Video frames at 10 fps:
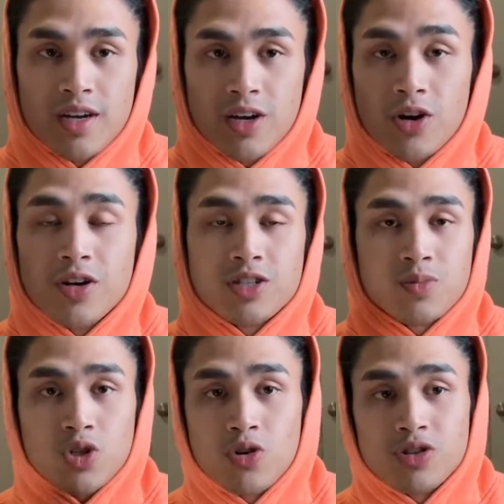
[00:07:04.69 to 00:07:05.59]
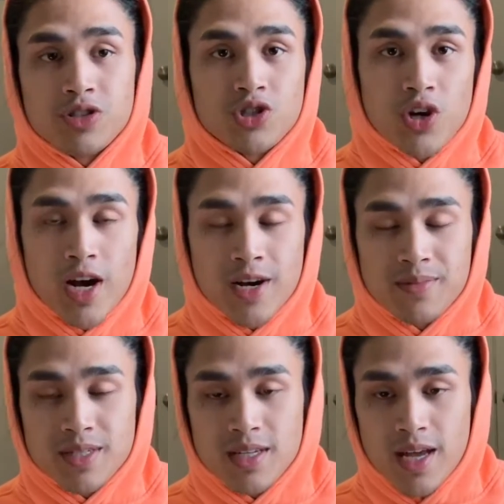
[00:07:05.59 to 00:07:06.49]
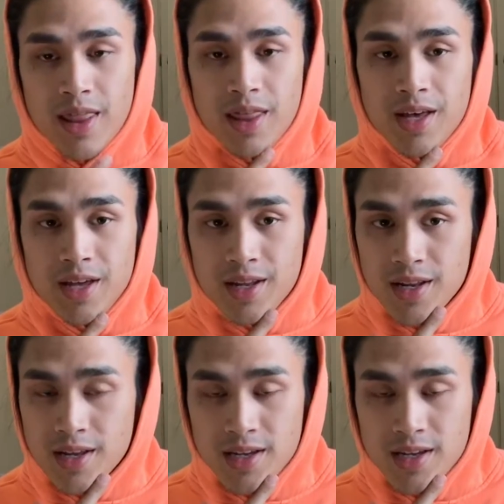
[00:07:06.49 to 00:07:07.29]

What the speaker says: go hit some shoulders and traps, and then